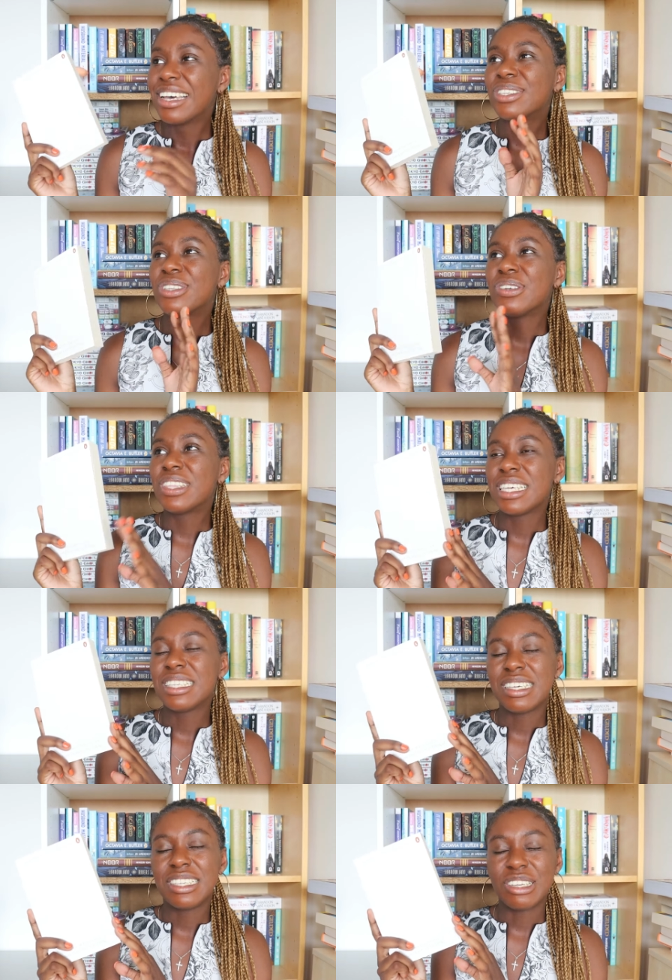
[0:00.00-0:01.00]
So
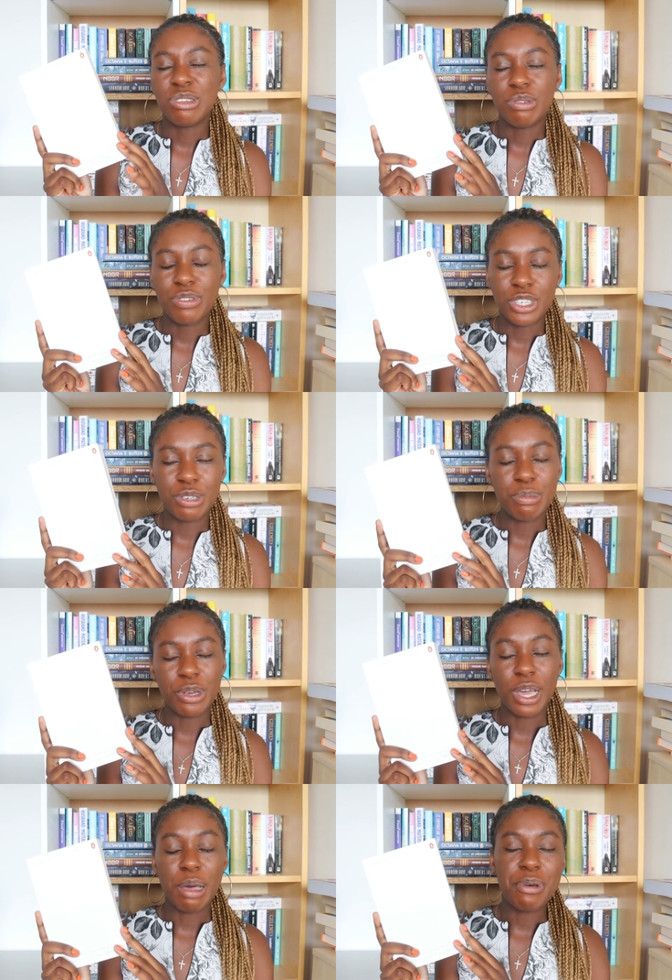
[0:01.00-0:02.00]
this is a non-fiction
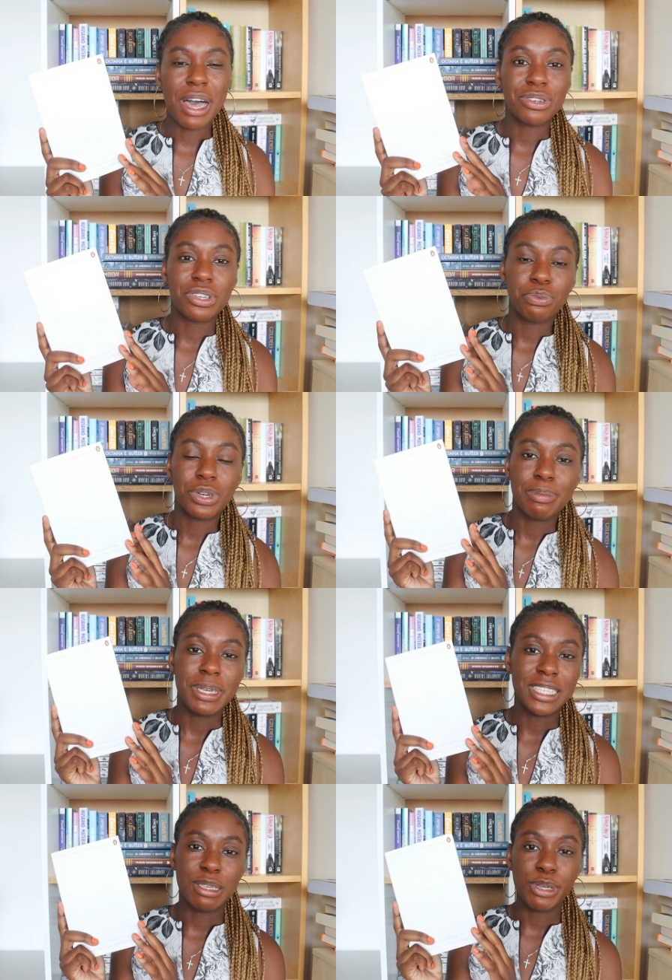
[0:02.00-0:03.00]
book about what it
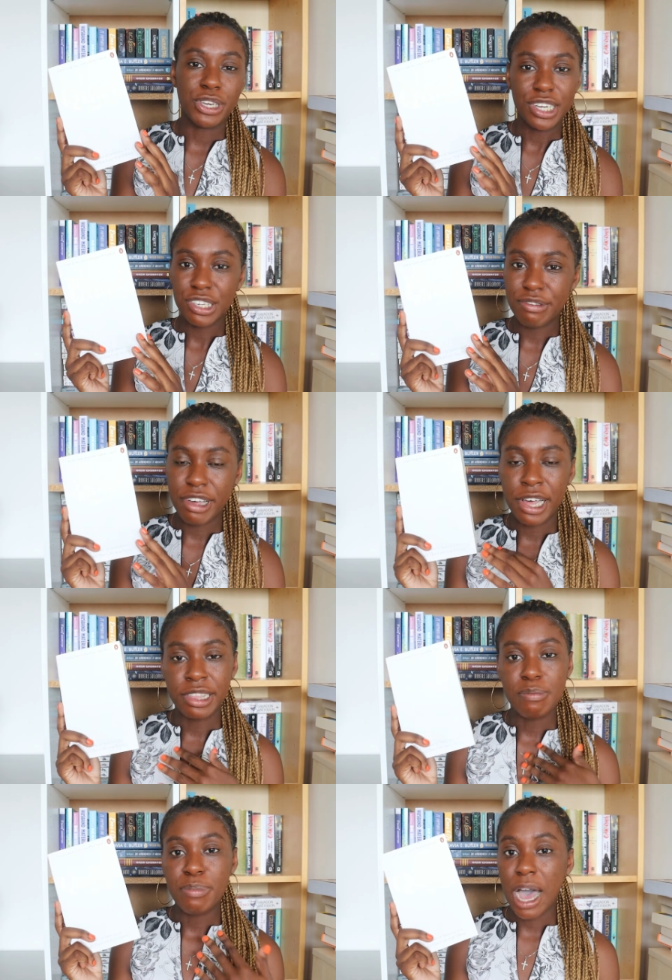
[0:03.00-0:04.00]
means to be an
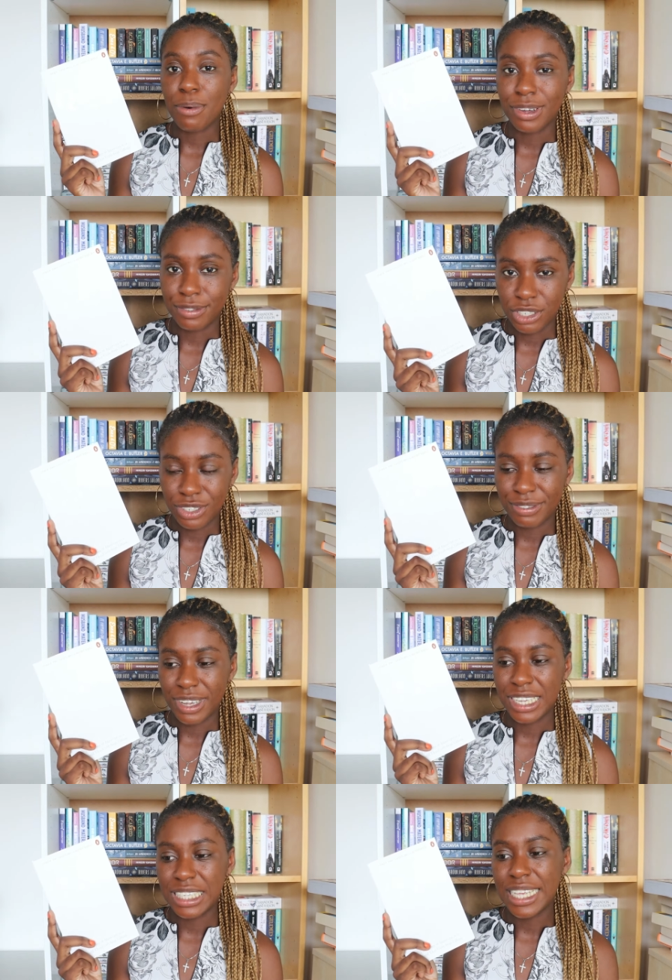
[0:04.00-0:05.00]
introvert, the power of
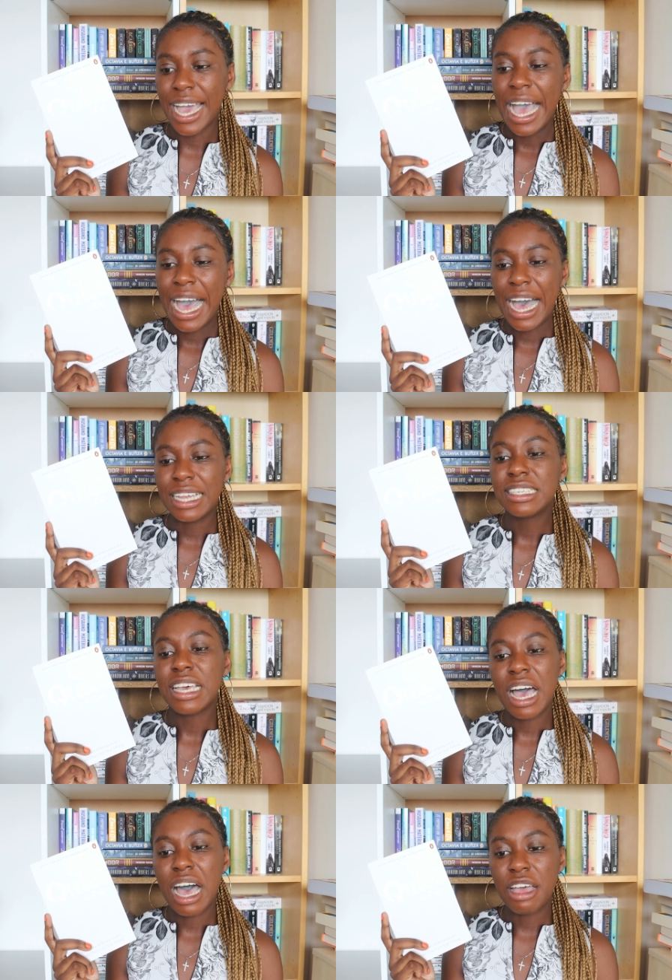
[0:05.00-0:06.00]
introverts
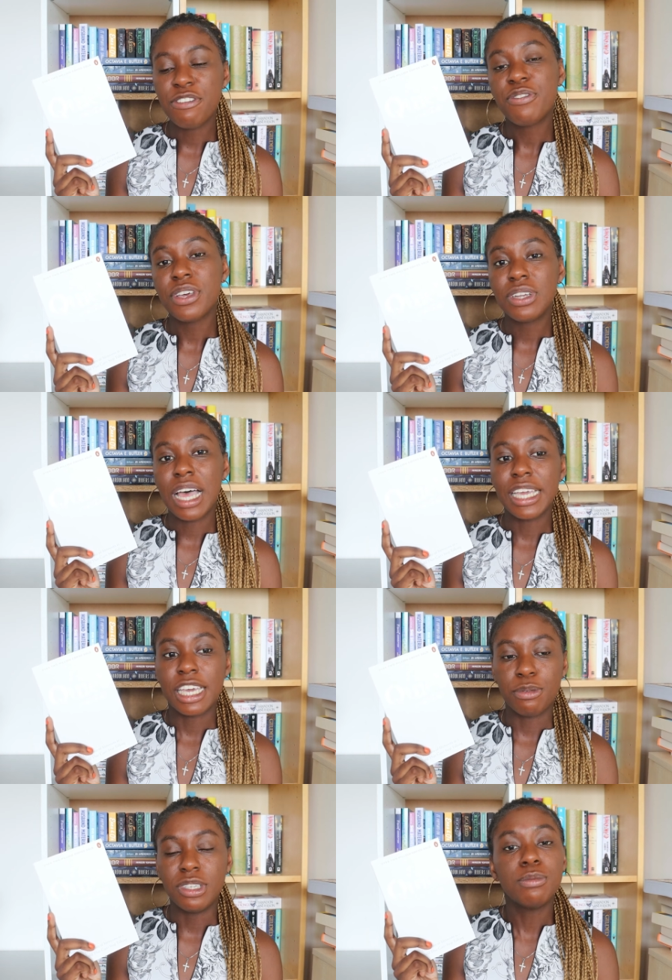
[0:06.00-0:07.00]
and I feel
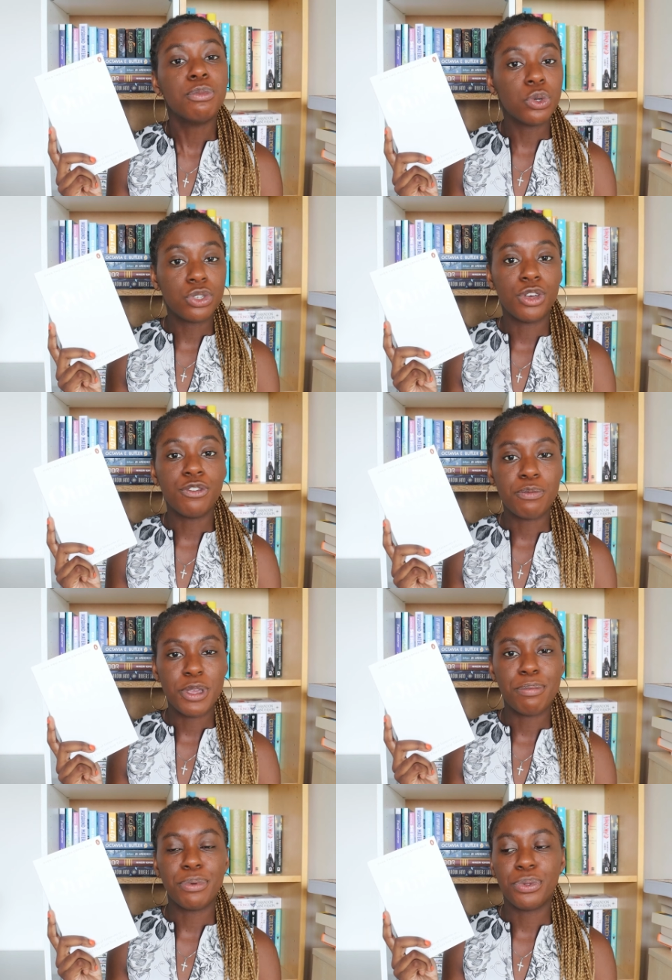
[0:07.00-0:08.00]
like it was more so for
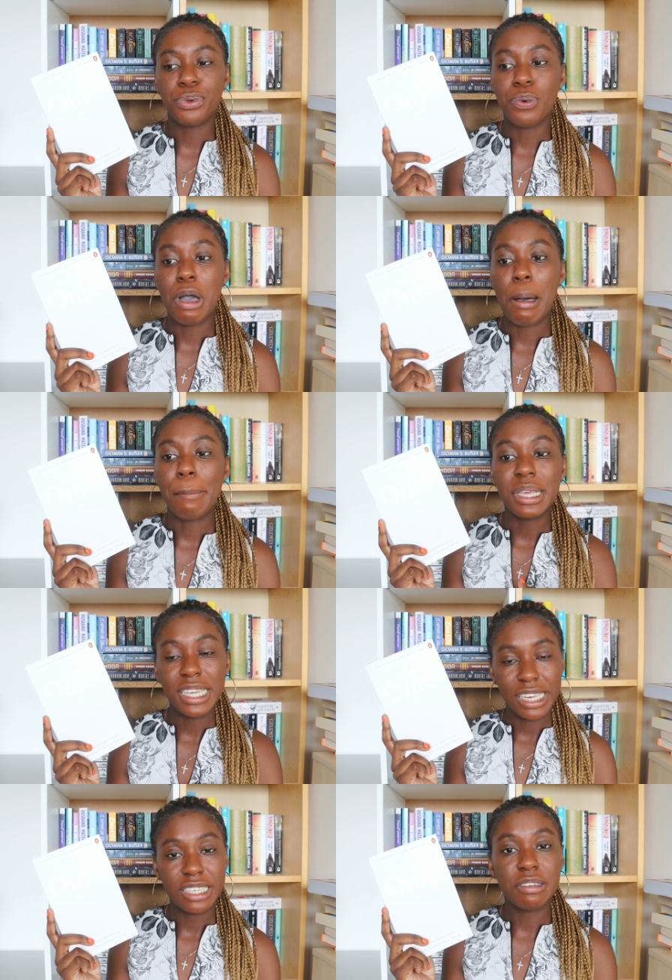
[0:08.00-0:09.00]
people who are
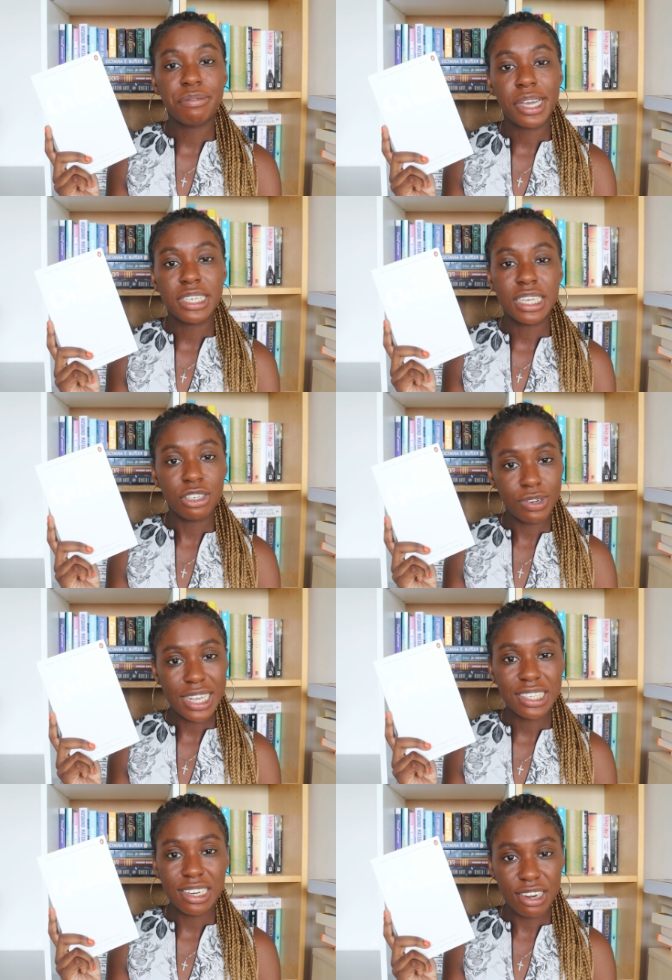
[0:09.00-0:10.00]
beginning to find
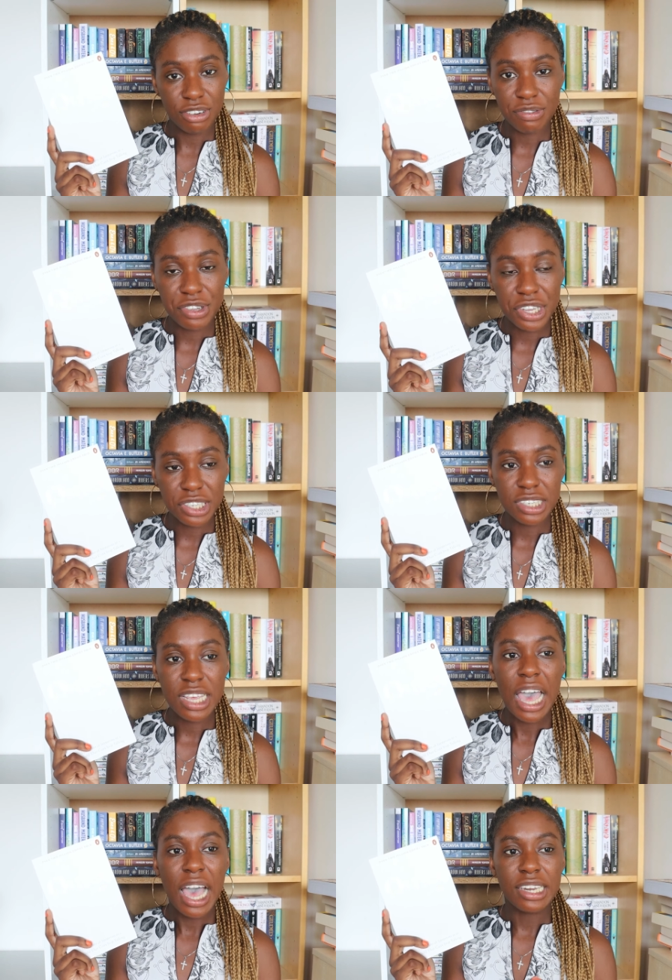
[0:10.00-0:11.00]
interest in
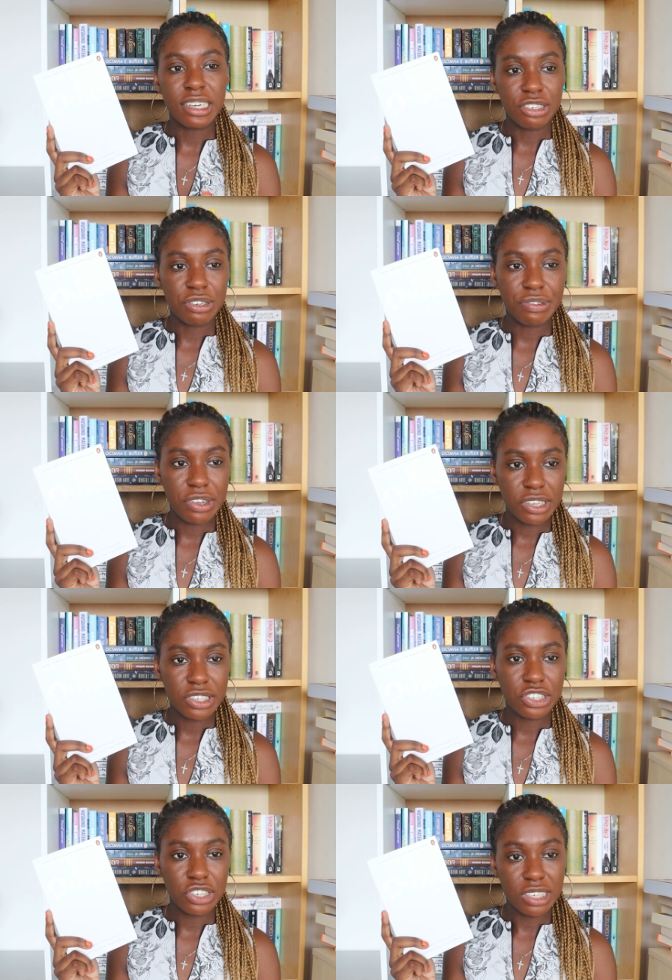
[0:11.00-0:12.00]
introverts and
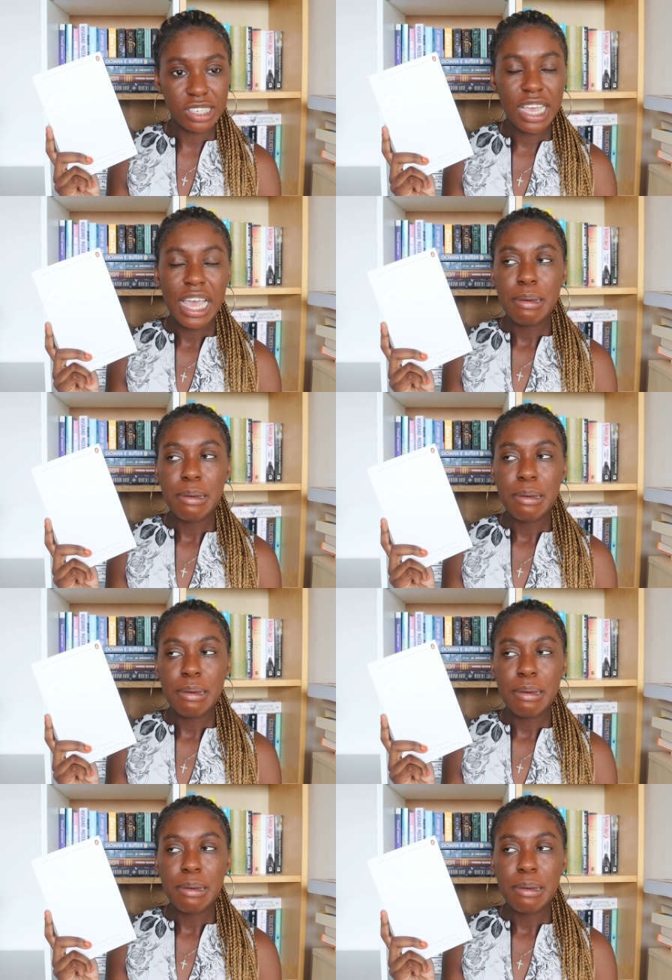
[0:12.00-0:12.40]
introversion,